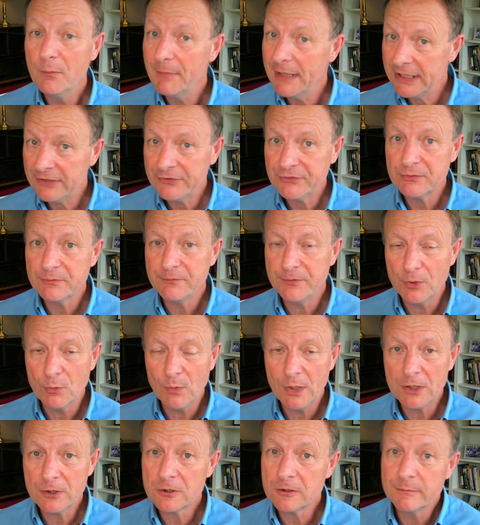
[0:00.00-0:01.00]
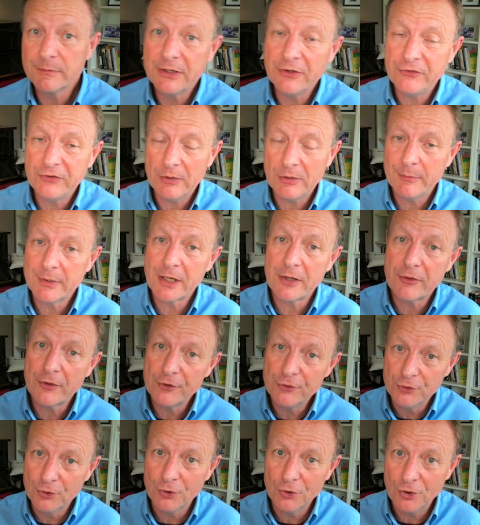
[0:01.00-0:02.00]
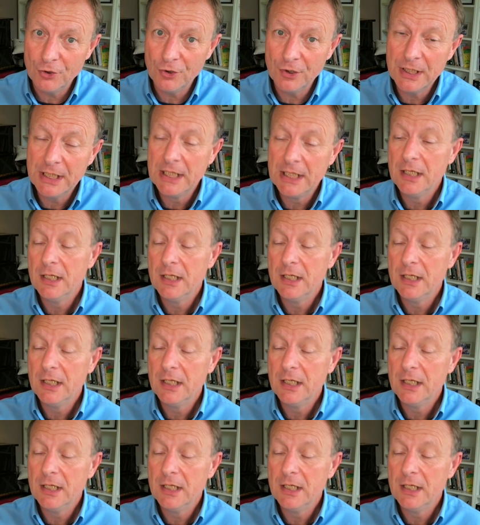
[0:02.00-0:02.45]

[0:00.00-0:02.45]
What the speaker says: makes them feel welcomed is someone at the door,